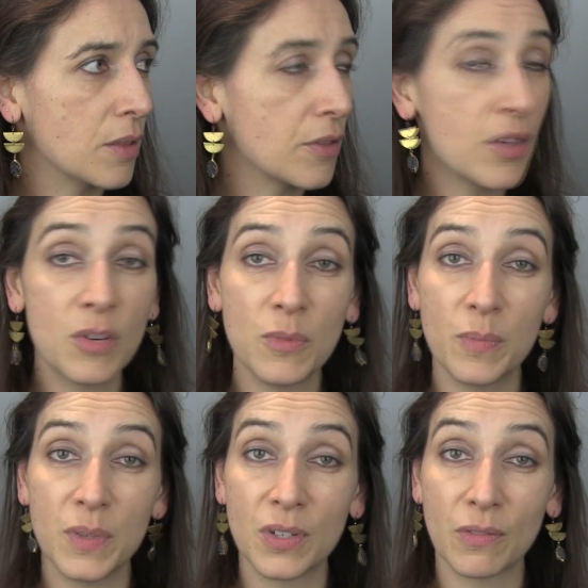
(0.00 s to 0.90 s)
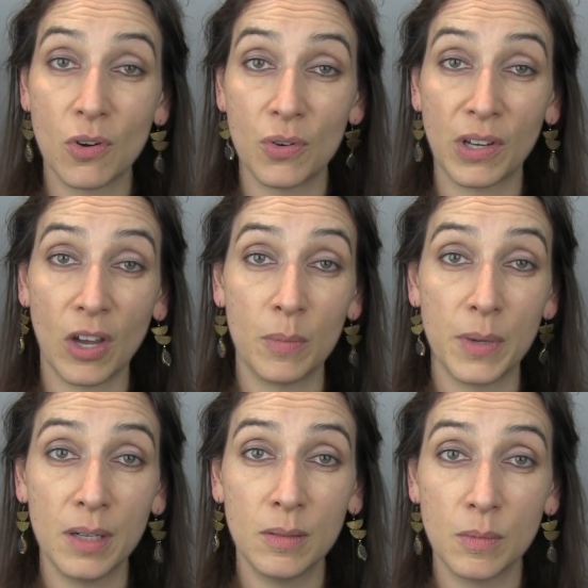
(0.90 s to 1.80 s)
the third movement of
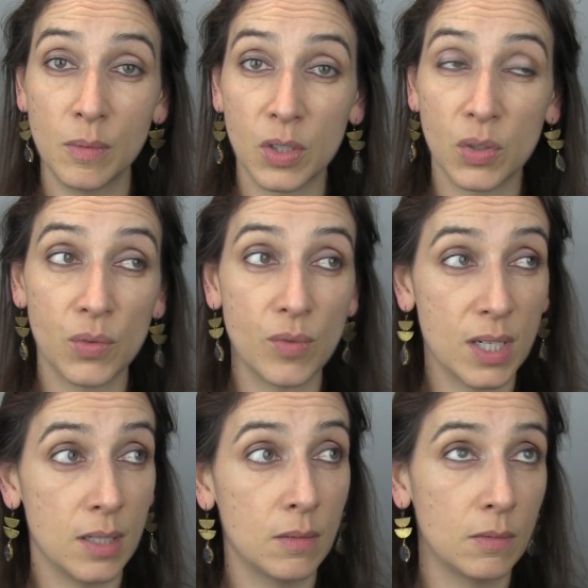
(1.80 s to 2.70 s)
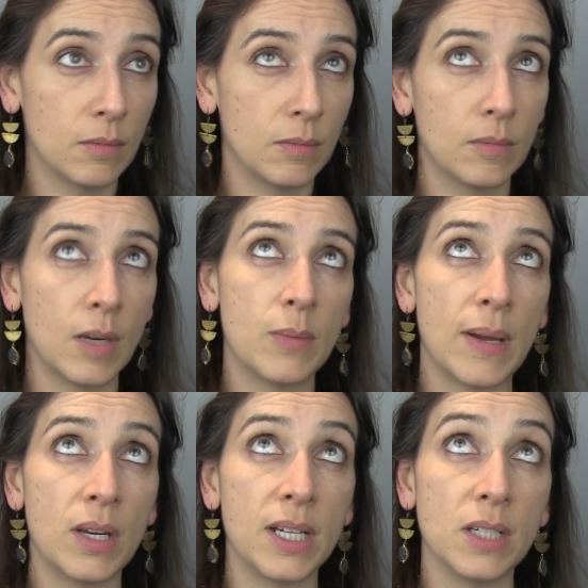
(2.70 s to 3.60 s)
Cornucopia, which was written around
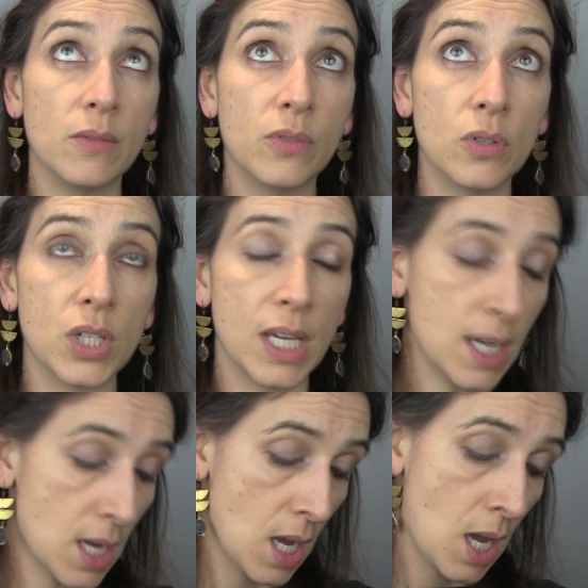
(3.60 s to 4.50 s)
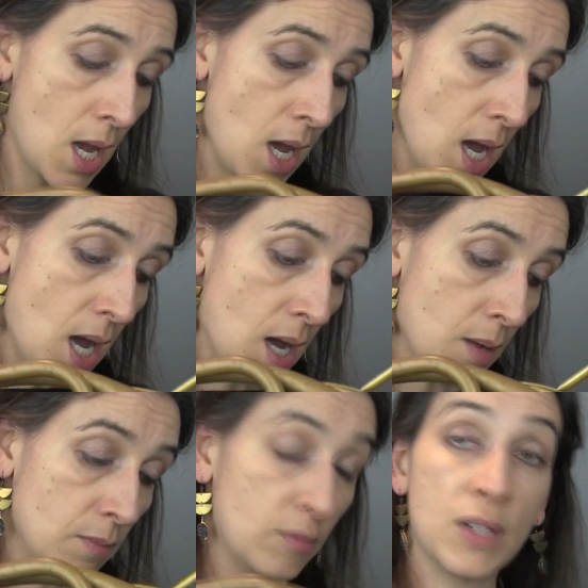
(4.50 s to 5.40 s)
about 1940,
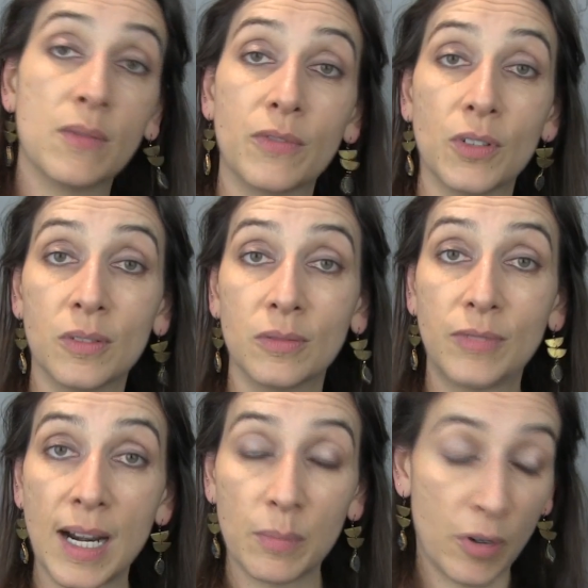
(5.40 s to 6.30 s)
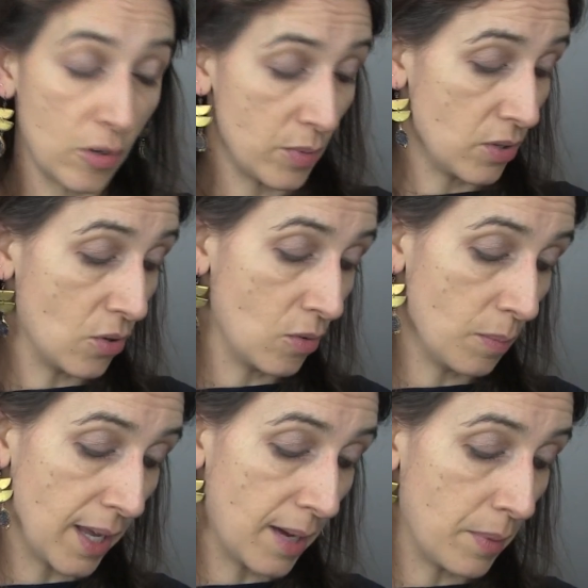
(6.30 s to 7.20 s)
written for Frank Probyn, the
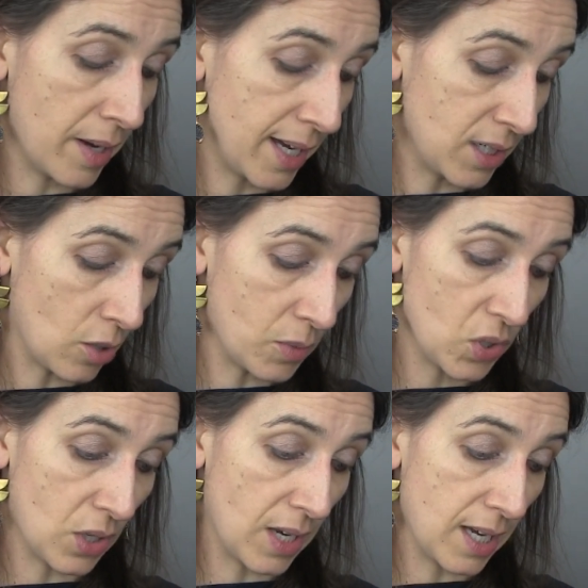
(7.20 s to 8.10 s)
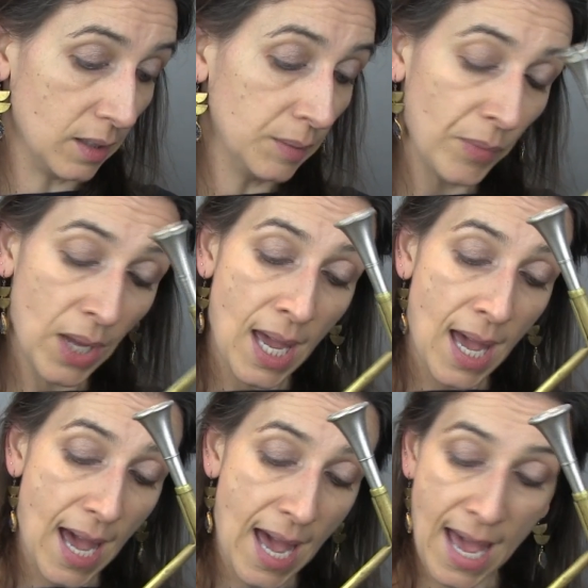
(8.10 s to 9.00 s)
horn player, by Thomas Dunhill,
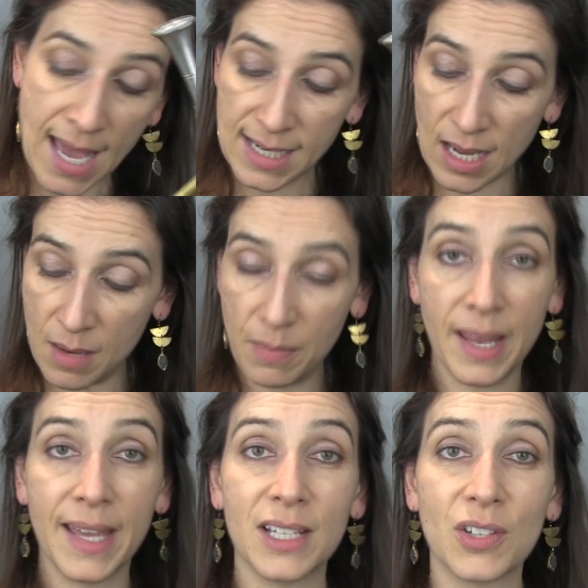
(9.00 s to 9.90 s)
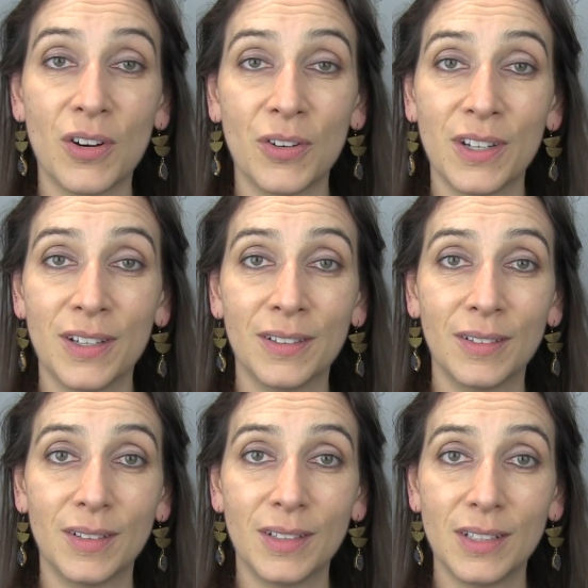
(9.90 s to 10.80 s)
and I'm playing it on a
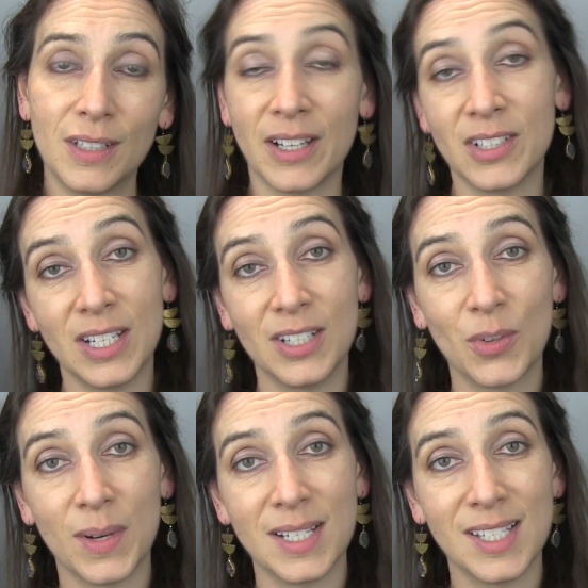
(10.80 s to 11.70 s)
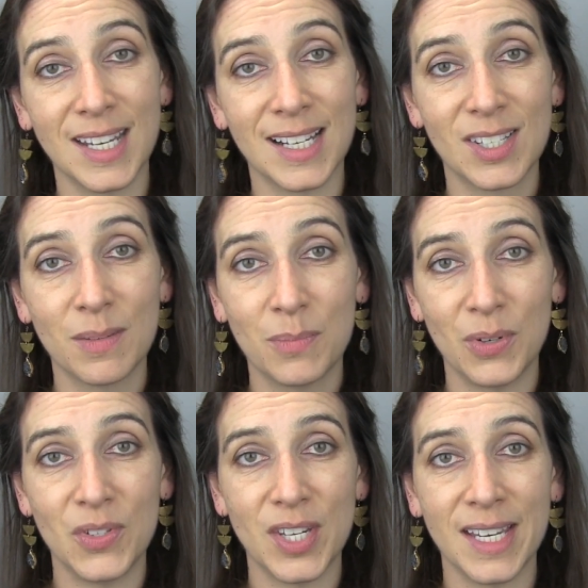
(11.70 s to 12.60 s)
1926
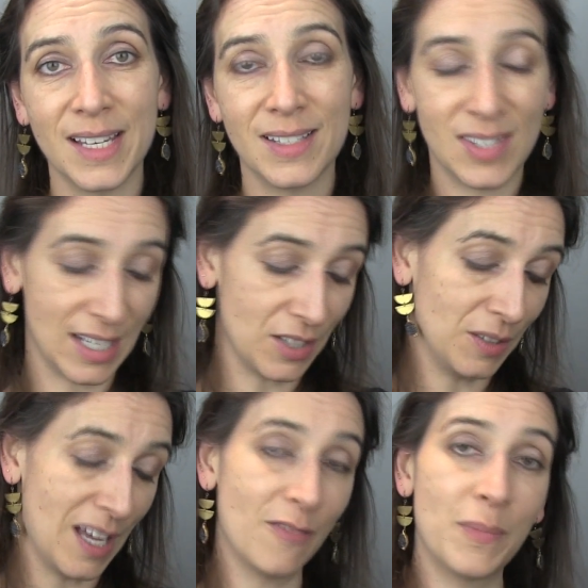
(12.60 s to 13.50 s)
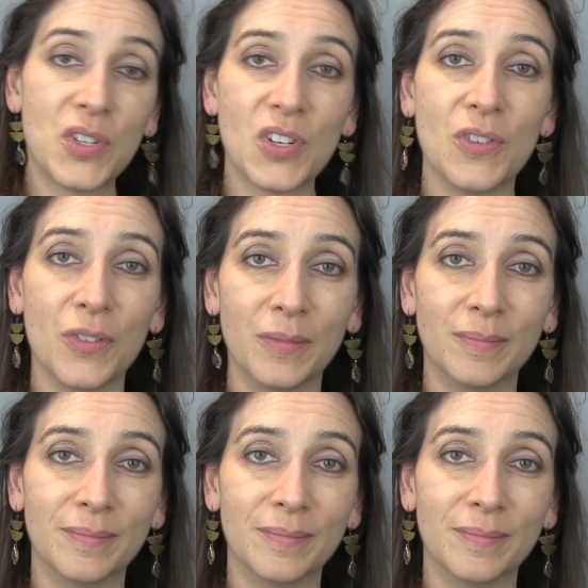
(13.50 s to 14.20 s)
Boosey single F piston horn.